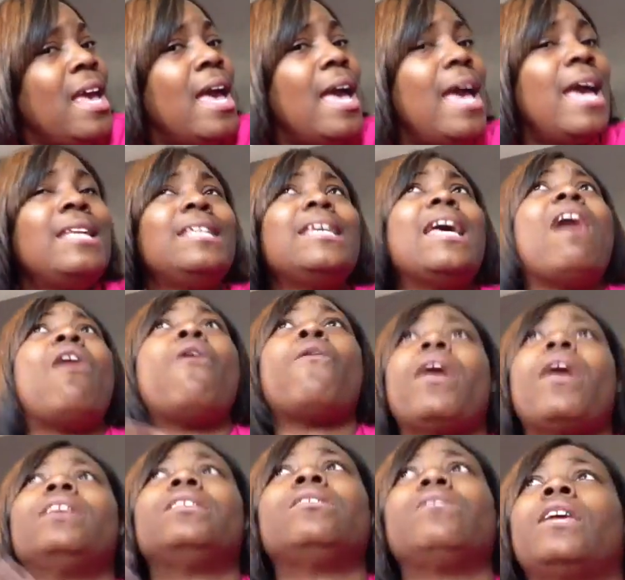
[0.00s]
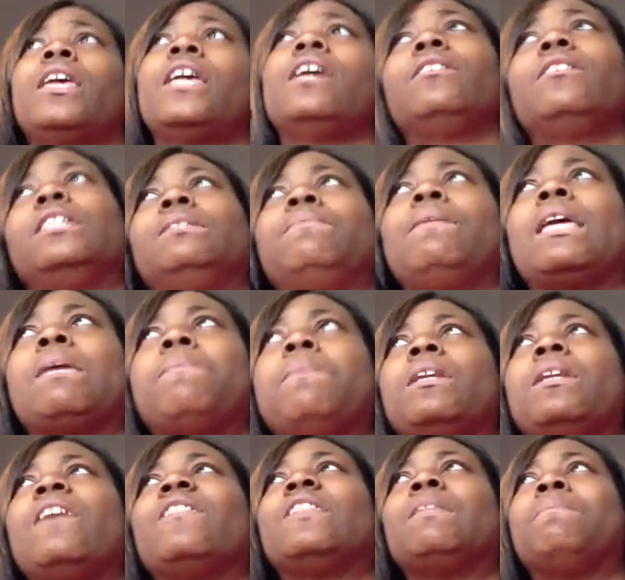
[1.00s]
And yeah, okay, so the cancer's making me
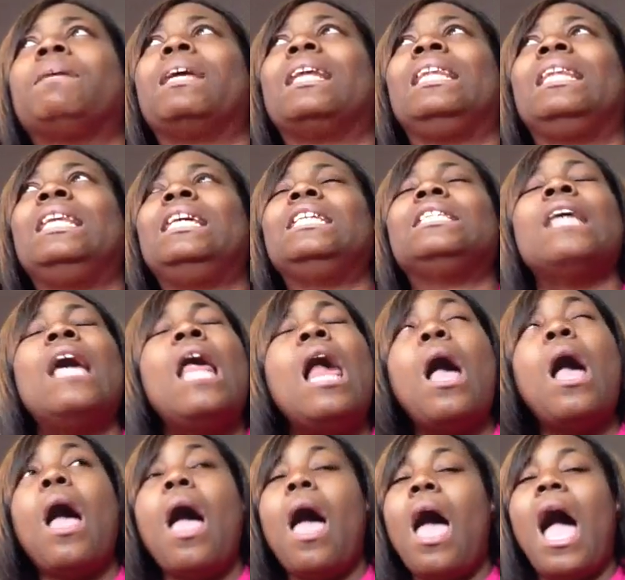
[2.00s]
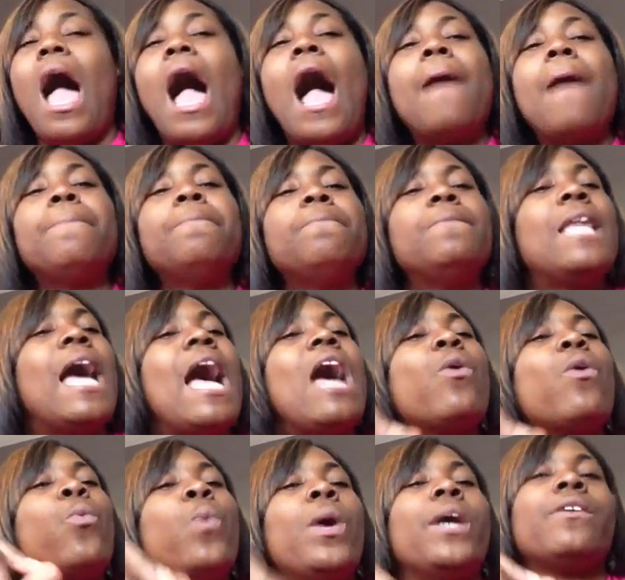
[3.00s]
unhealthy, but at least I'm
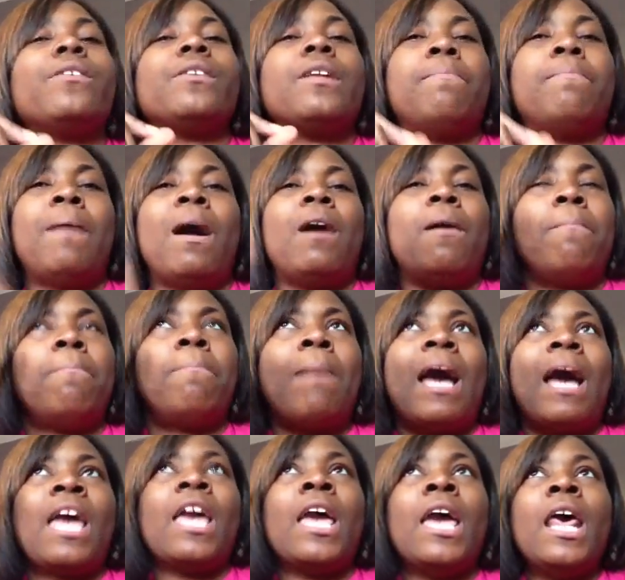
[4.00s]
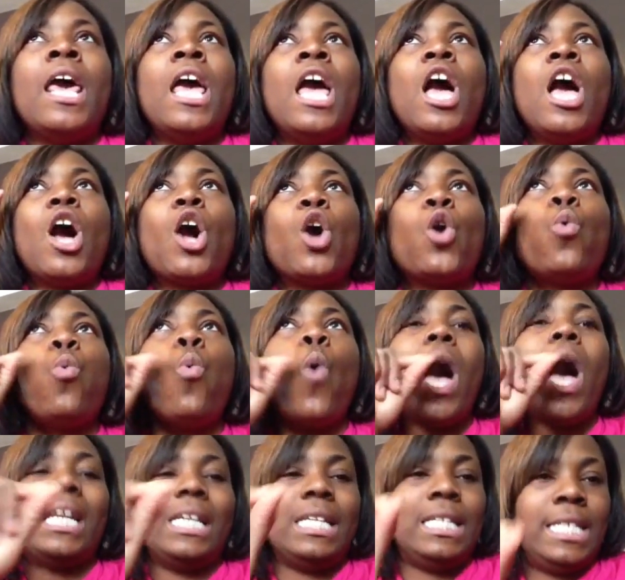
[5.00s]
not worried about my
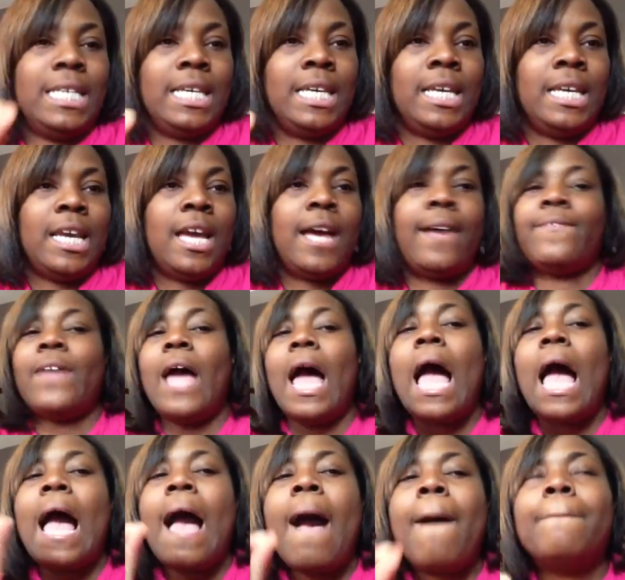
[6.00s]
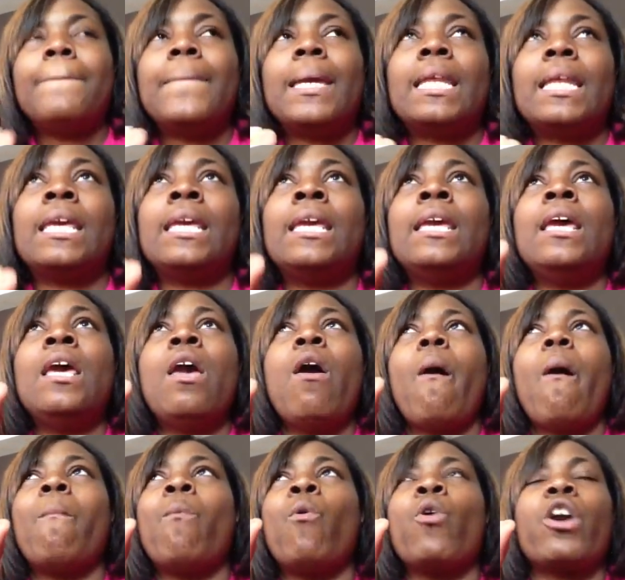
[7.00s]
quantity of how many
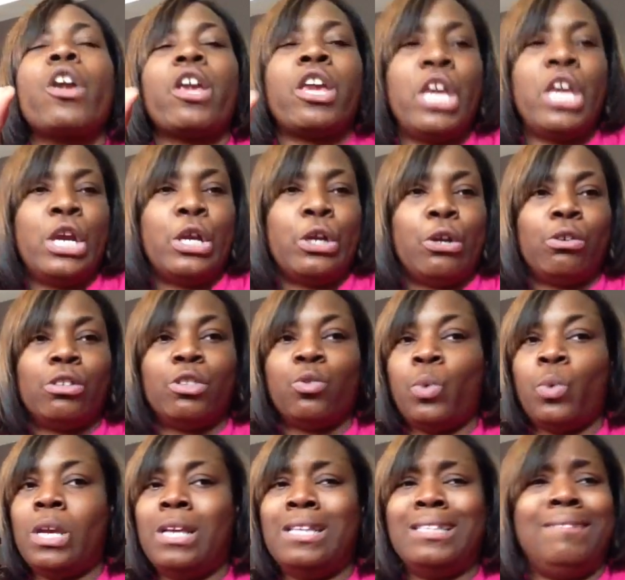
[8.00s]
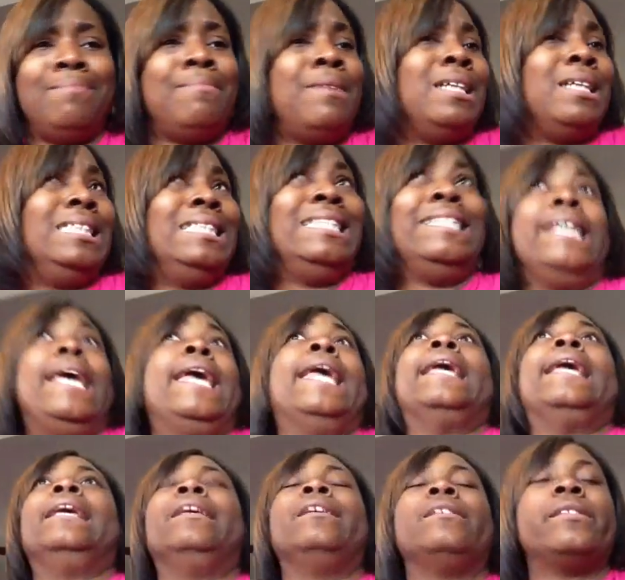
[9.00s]
more years, weeks, months,
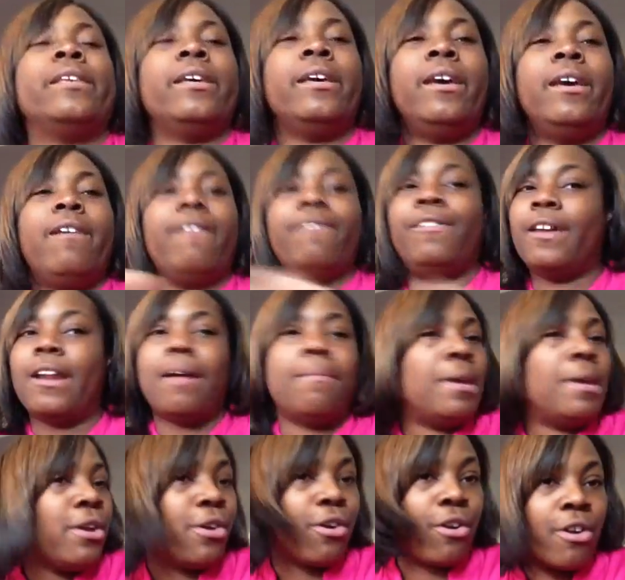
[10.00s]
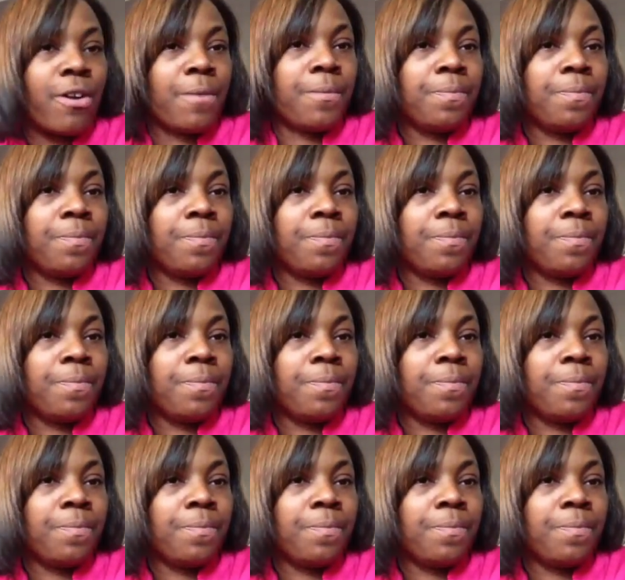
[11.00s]
days that I'm here.